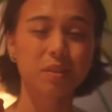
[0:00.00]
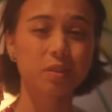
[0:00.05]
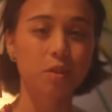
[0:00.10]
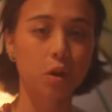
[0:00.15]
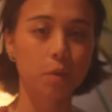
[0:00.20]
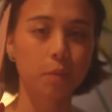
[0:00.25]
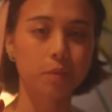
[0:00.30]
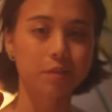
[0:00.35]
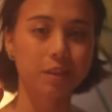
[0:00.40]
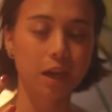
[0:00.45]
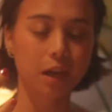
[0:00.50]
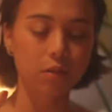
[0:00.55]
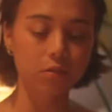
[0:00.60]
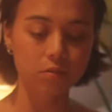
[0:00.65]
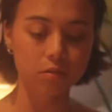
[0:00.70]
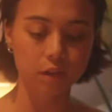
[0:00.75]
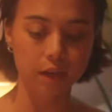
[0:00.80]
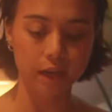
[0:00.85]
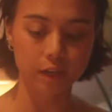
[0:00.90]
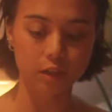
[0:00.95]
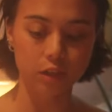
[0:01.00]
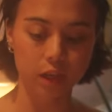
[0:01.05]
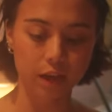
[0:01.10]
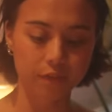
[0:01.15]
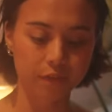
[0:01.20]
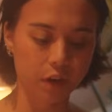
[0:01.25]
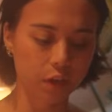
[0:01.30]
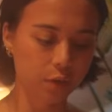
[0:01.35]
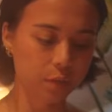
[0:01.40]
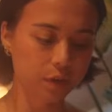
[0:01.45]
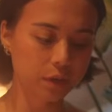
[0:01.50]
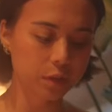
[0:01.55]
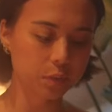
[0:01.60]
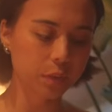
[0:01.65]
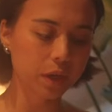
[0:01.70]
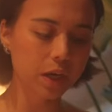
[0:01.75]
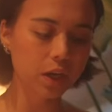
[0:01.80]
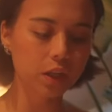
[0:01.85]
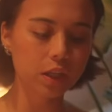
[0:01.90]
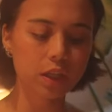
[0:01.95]
one's almost out, so I actually have another one as
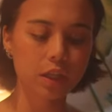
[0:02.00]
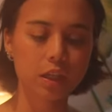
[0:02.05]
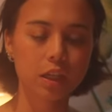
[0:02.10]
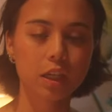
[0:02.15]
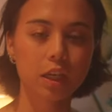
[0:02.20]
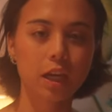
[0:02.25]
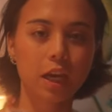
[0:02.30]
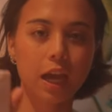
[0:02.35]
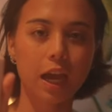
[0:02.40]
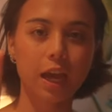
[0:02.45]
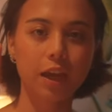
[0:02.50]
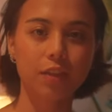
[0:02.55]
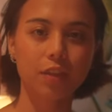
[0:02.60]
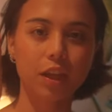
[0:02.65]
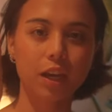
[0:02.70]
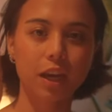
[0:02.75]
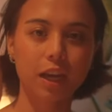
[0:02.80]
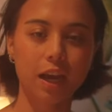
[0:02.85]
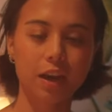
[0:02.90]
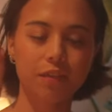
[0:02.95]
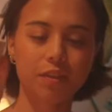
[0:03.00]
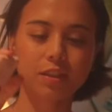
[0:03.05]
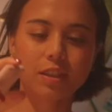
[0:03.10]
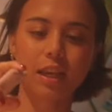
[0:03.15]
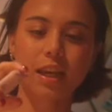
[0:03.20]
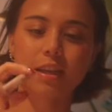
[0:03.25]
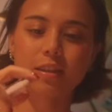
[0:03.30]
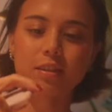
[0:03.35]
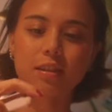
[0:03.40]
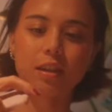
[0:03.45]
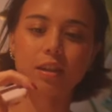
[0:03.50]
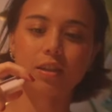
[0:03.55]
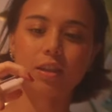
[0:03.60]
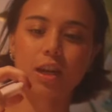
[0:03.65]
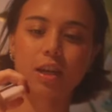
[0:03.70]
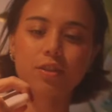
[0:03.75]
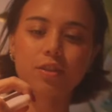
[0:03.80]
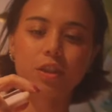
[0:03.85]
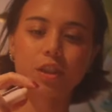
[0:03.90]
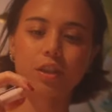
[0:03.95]
well. And then I have this hand
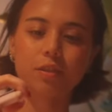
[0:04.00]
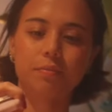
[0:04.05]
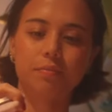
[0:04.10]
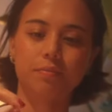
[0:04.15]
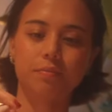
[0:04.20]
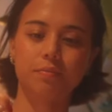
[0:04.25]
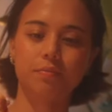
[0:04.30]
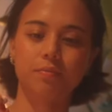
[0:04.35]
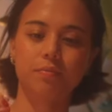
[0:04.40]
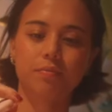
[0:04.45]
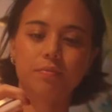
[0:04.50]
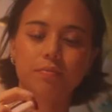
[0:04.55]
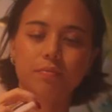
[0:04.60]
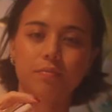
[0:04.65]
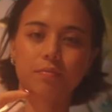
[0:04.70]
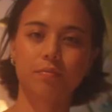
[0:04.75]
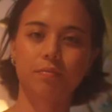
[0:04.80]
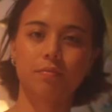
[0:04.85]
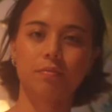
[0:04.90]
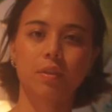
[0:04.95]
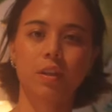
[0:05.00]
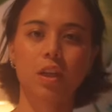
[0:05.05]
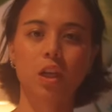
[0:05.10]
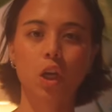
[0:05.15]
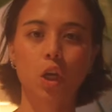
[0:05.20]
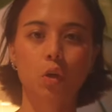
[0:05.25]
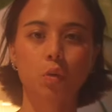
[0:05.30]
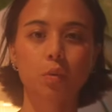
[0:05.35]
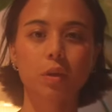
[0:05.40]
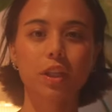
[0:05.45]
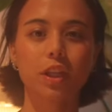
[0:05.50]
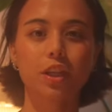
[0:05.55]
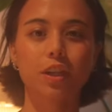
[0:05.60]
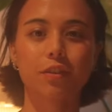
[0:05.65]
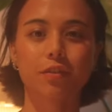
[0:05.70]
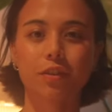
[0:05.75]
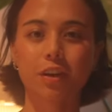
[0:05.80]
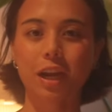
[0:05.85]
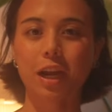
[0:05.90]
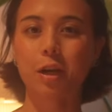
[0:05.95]
sanitizer. Really
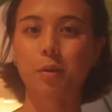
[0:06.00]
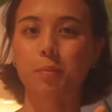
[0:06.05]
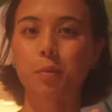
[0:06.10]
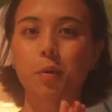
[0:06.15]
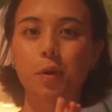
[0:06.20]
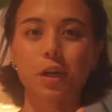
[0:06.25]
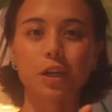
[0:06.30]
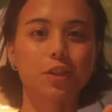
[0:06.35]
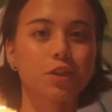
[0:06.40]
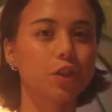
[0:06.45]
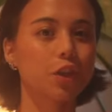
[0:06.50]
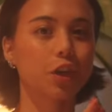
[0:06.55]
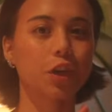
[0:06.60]
good for airports so